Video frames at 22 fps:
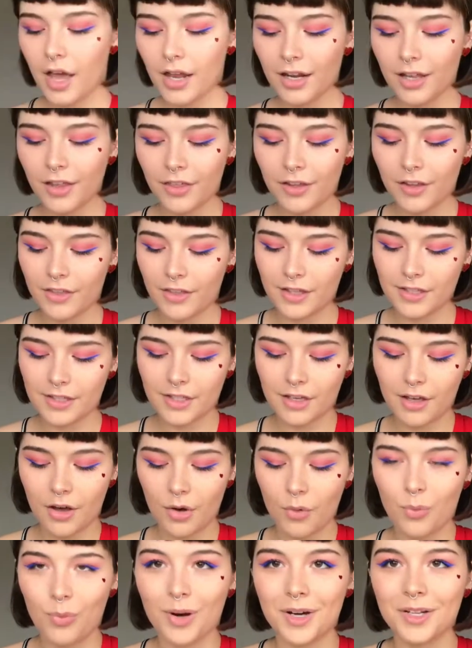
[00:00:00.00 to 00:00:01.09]
And I think that's
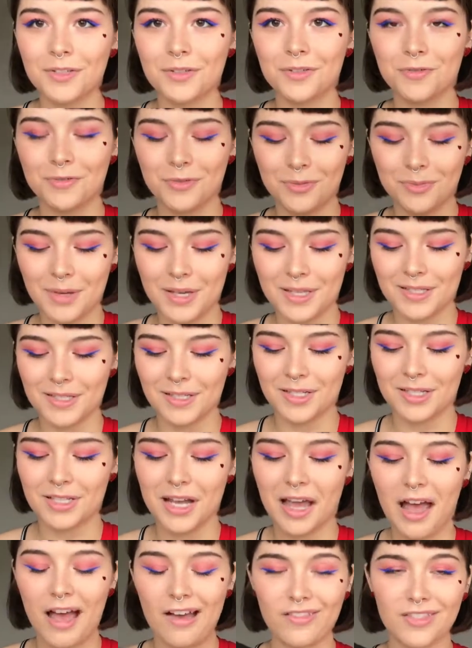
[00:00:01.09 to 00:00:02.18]
a wonderful message
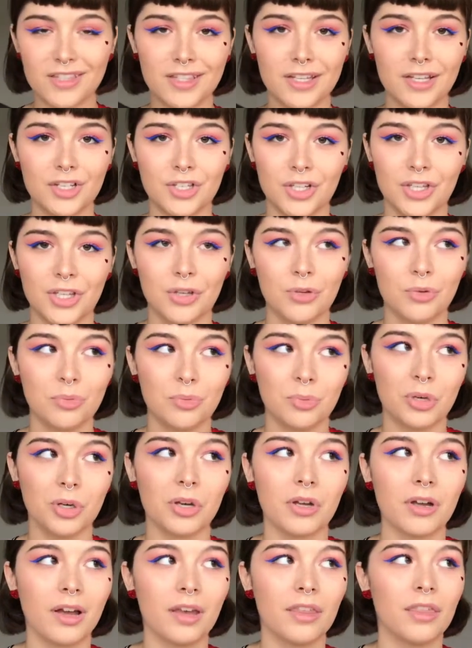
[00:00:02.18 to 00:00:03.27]
to have in such a cute
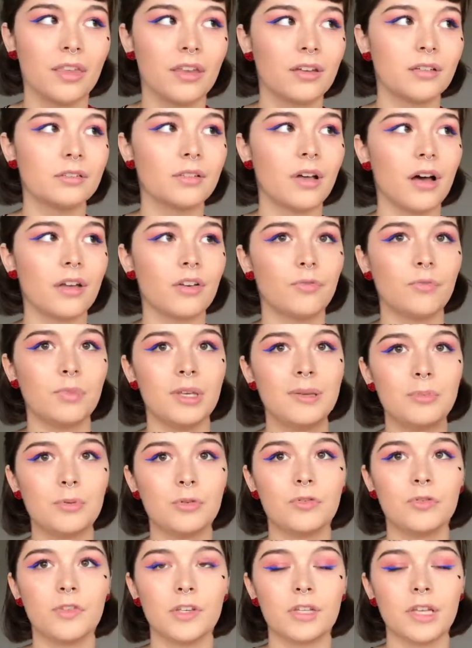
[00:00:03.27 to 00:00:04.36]
book. I think a lot of
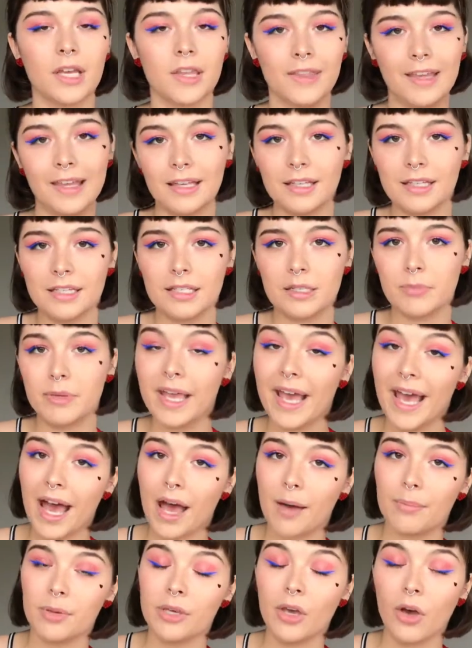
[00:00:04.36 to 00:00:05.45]
people feel like they need to be
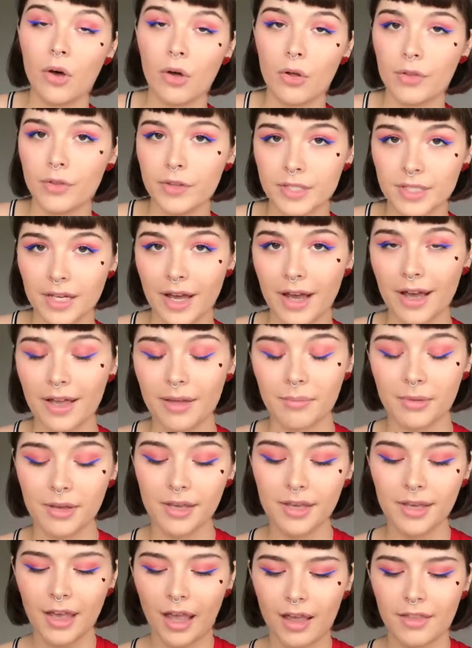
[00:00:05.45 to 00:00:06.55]
happy all the time,
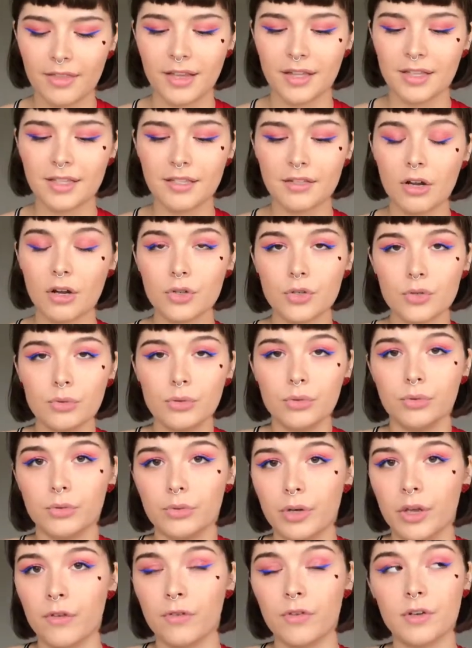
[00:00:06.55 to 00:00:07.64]
and that's not
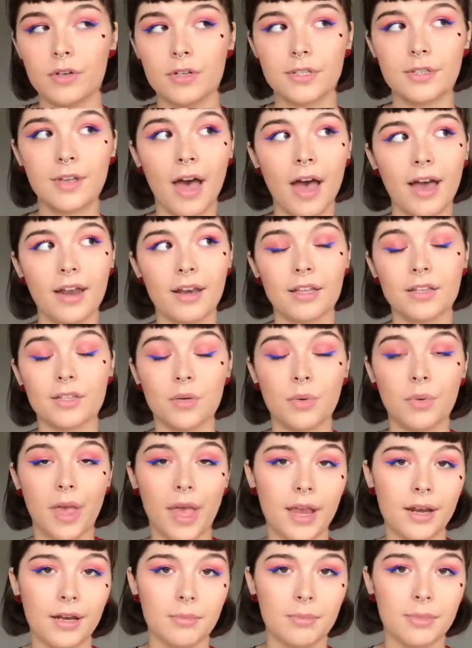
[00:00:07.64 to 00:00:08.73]
true. If you're sad, it's
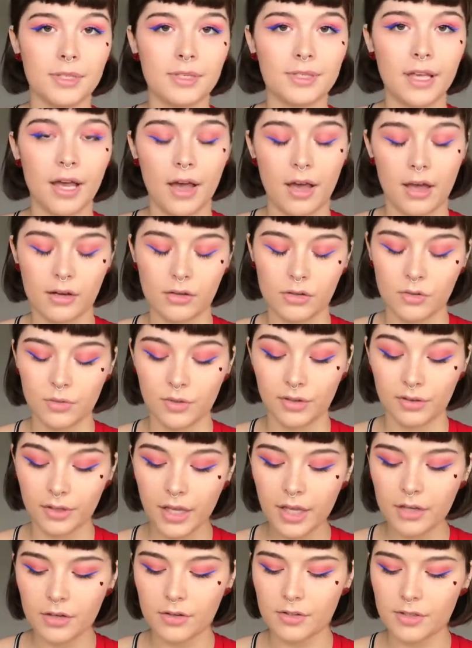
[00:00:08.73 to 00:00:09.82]
okay to be sad. You can
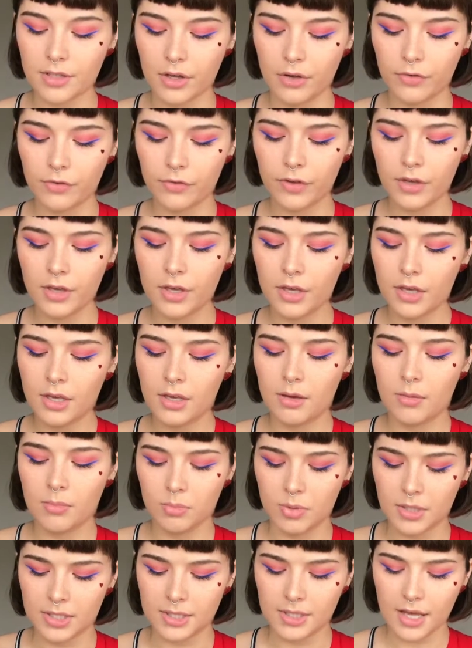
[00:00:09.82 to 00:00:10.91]
let yourself
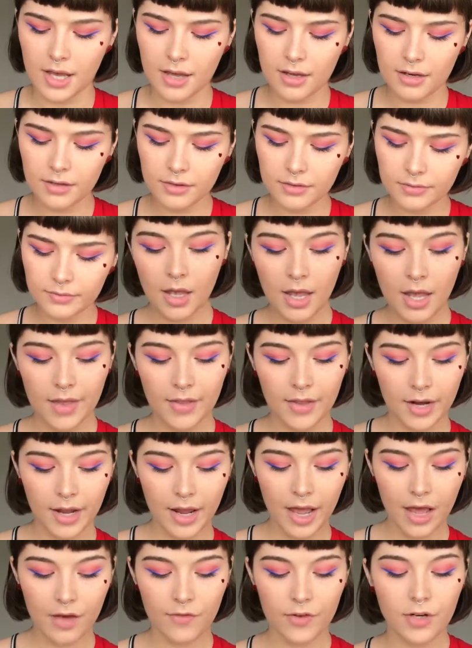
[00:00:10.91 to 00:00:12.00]
be sad. And then
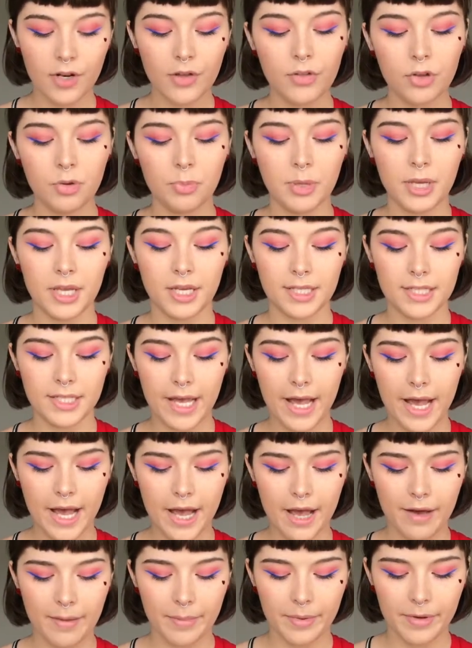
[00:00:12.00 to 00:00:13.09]
I have another pink
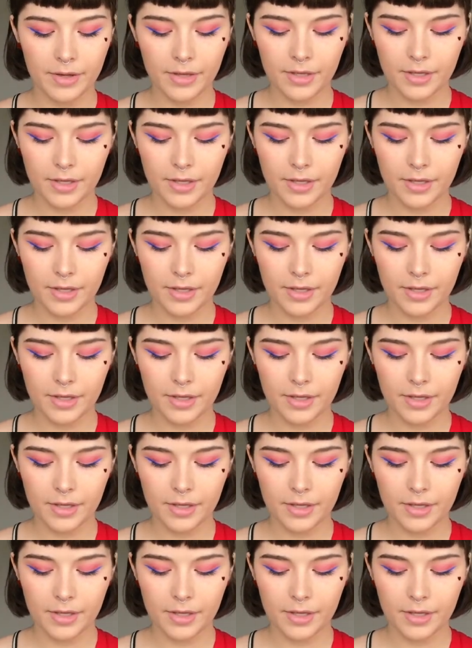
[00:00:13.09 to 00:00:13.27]
tab.